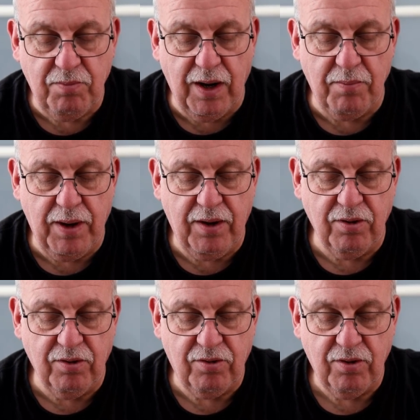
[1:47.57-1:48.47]

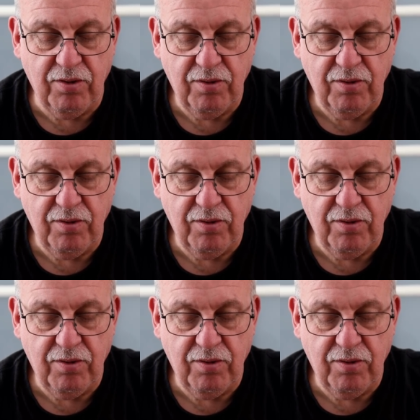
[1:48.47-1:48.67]
millimeters.